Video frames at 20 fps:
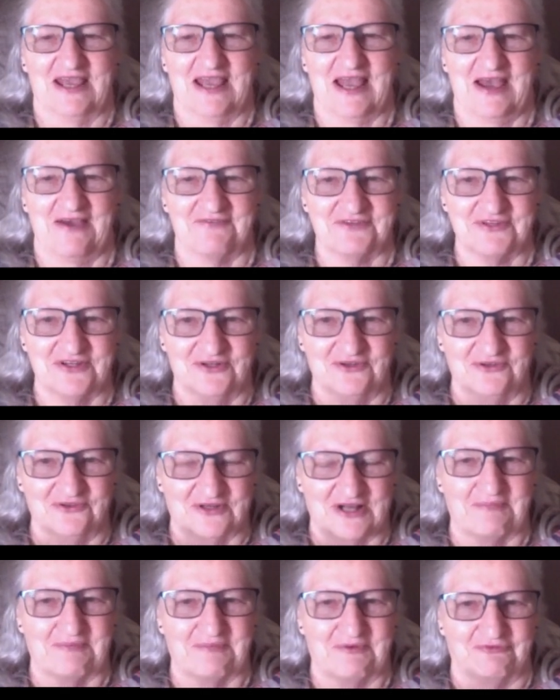have to look
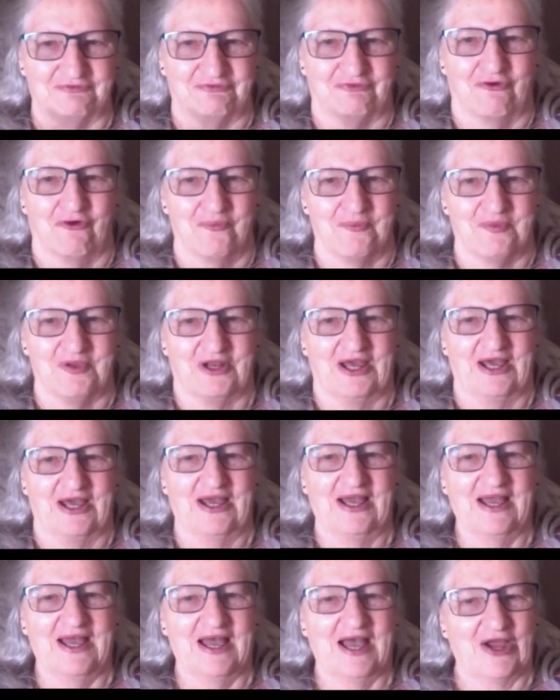up a formula
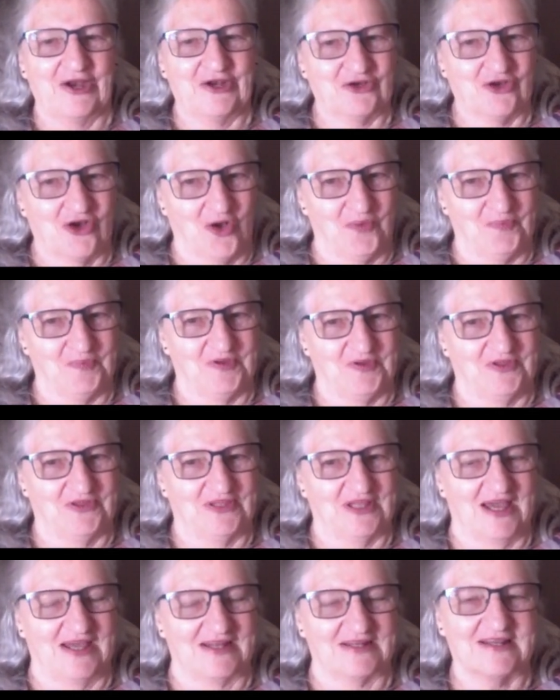and copy
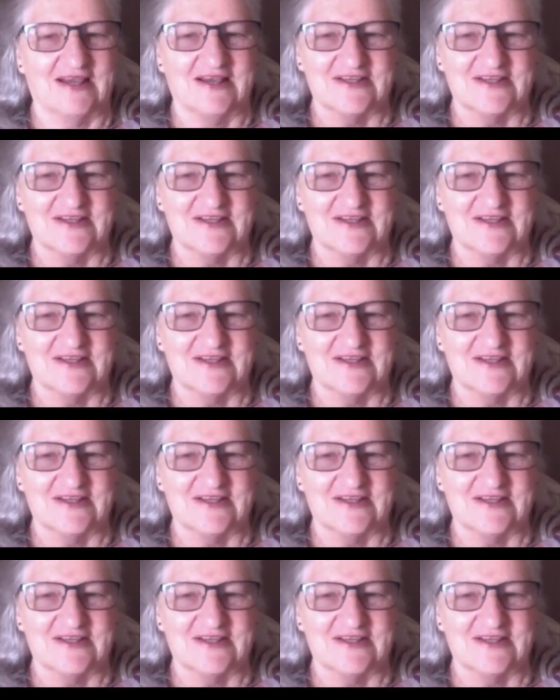that.